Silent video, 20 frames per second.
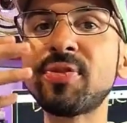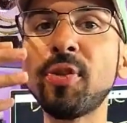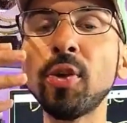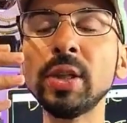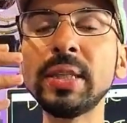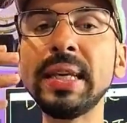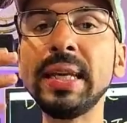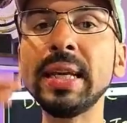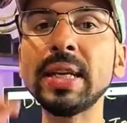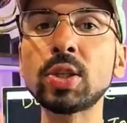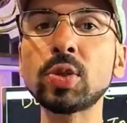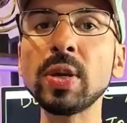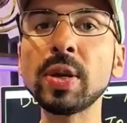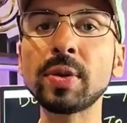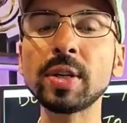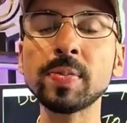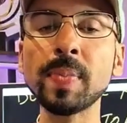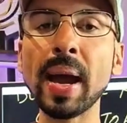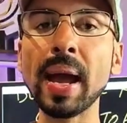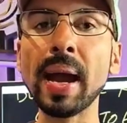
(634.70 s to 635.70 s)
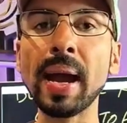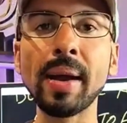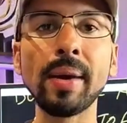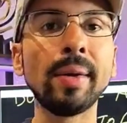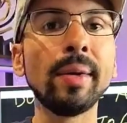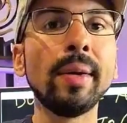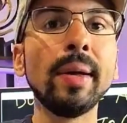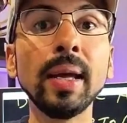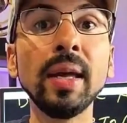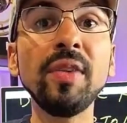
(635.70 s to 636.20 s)
food here to increase my
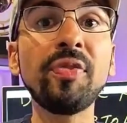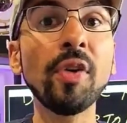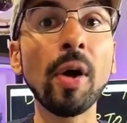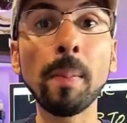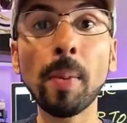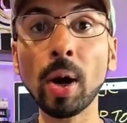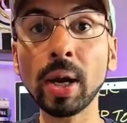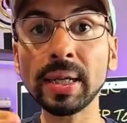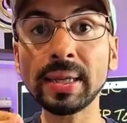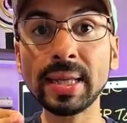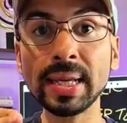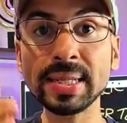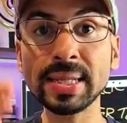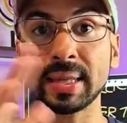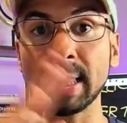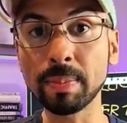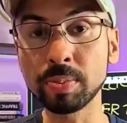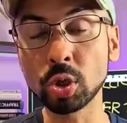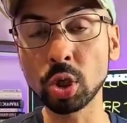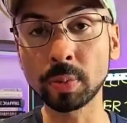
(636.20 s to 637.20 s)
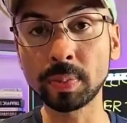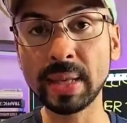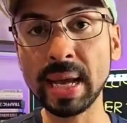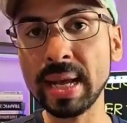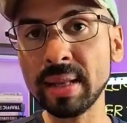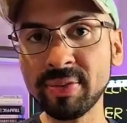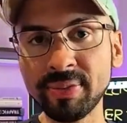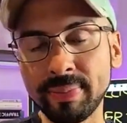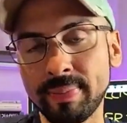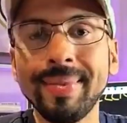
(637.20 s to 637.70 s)
iron. If your body doesn't absorb
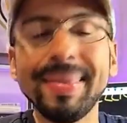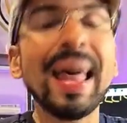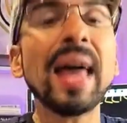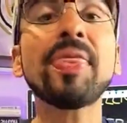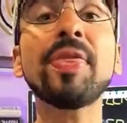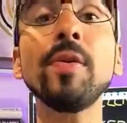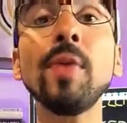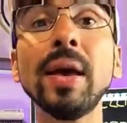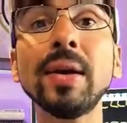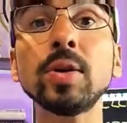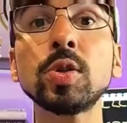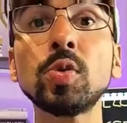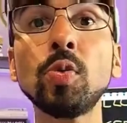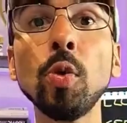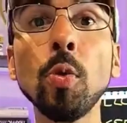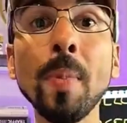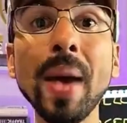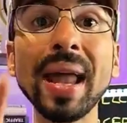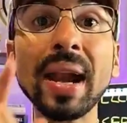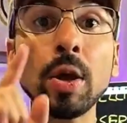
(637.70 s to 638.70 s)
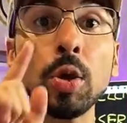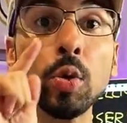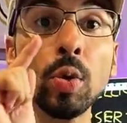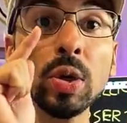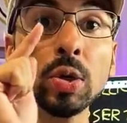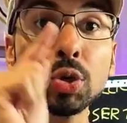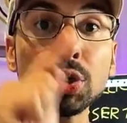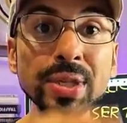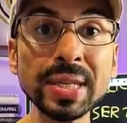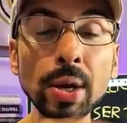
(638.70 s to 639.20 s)
that, nothing else will matter. You
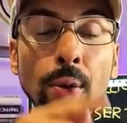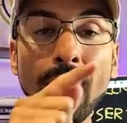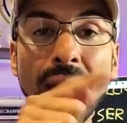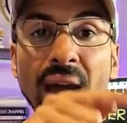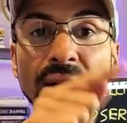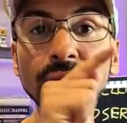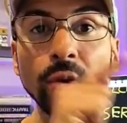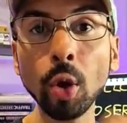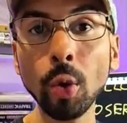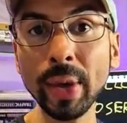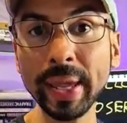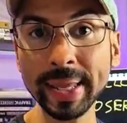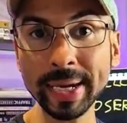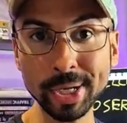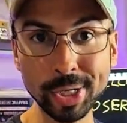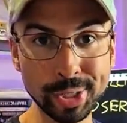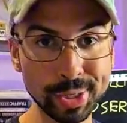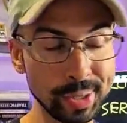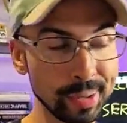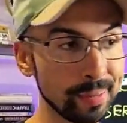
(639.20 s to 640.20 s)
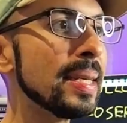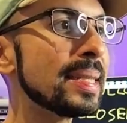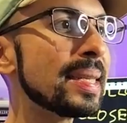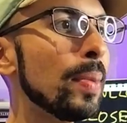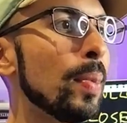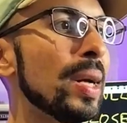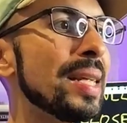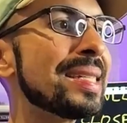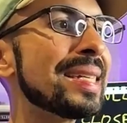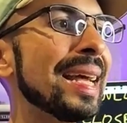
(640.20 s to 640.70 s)
will still have low energy.
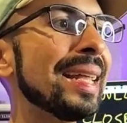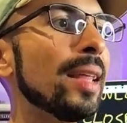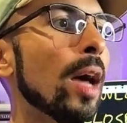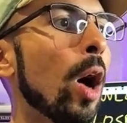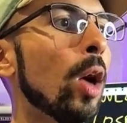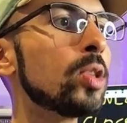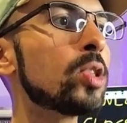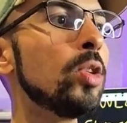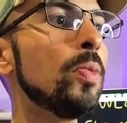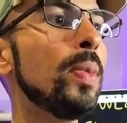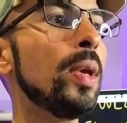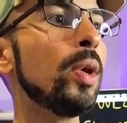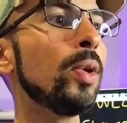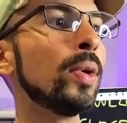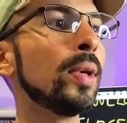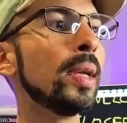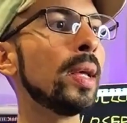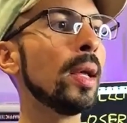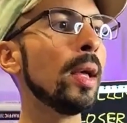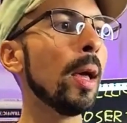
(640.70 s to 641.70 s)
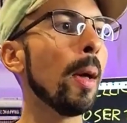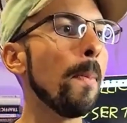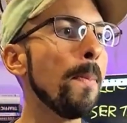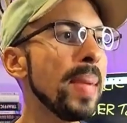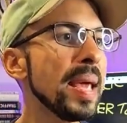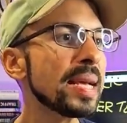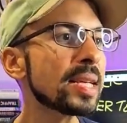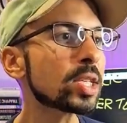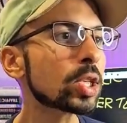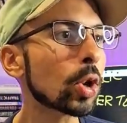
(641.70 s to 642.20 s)
Someone said autoimmune,
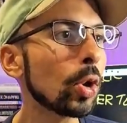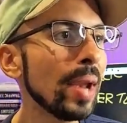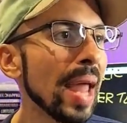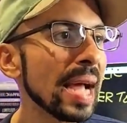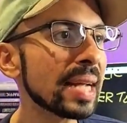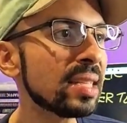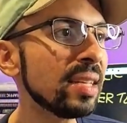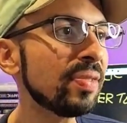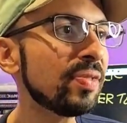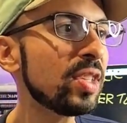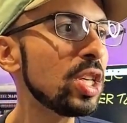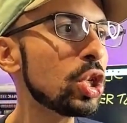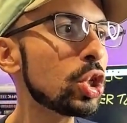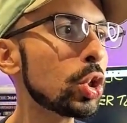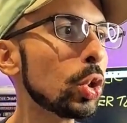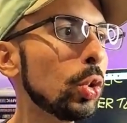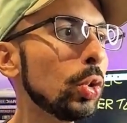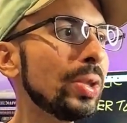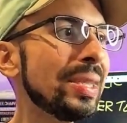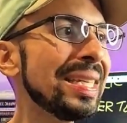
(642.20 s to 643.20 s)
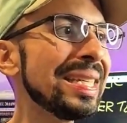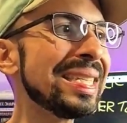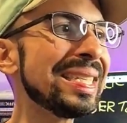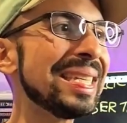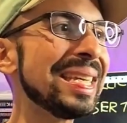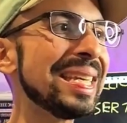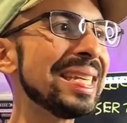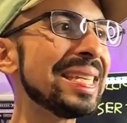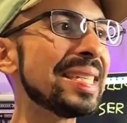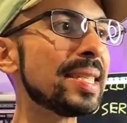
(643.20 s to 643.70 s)
mixed connective tissue
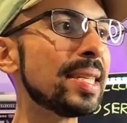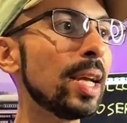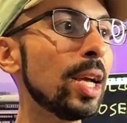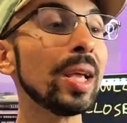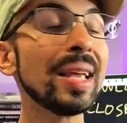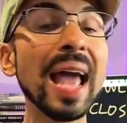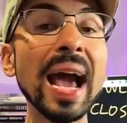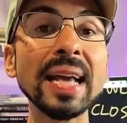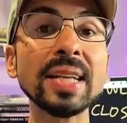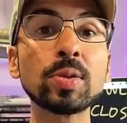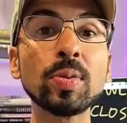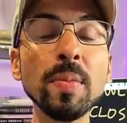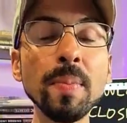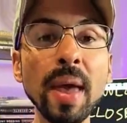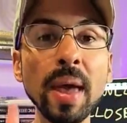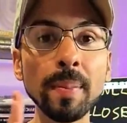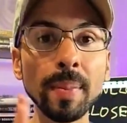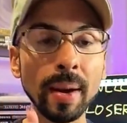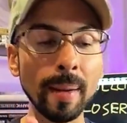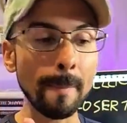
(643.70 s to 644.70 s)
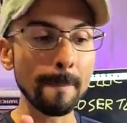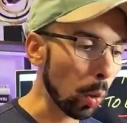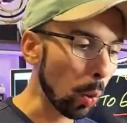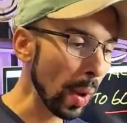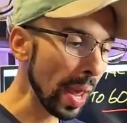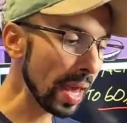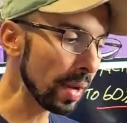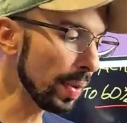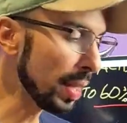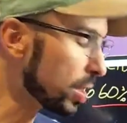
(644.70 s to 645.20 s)
disease. Guys, remember,
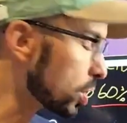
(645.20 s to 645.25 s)
when